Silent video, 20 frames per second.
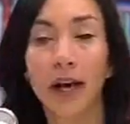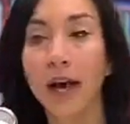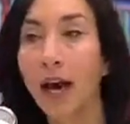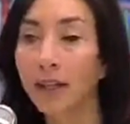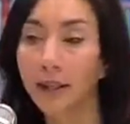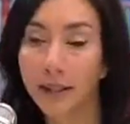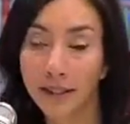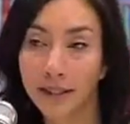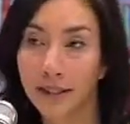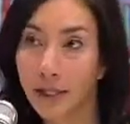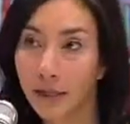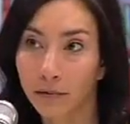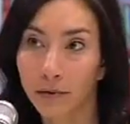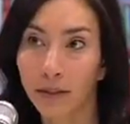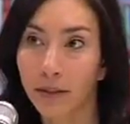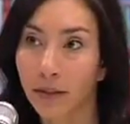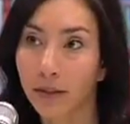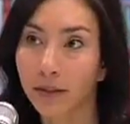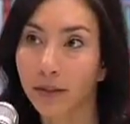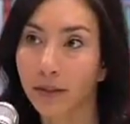had the same
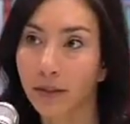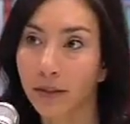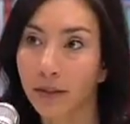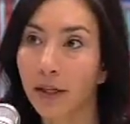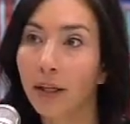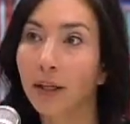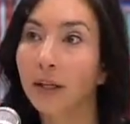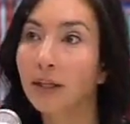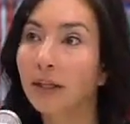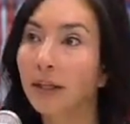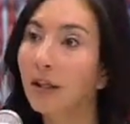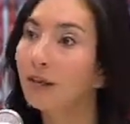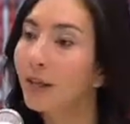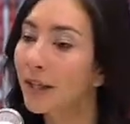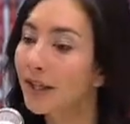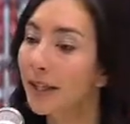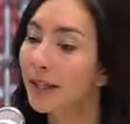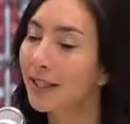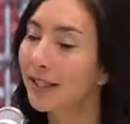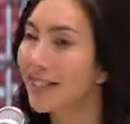results. So
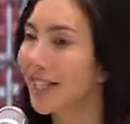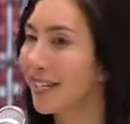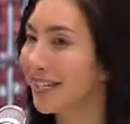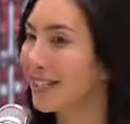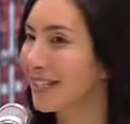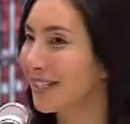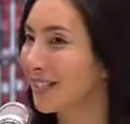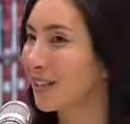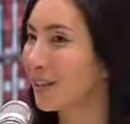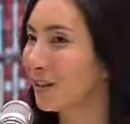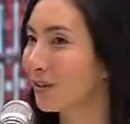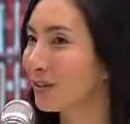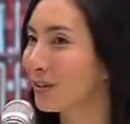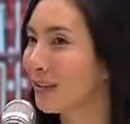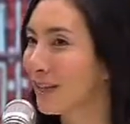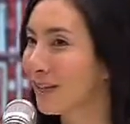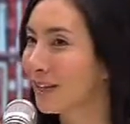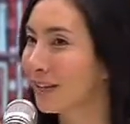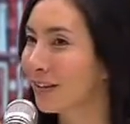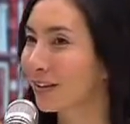this is slightly skewed
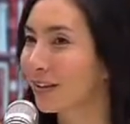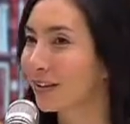data.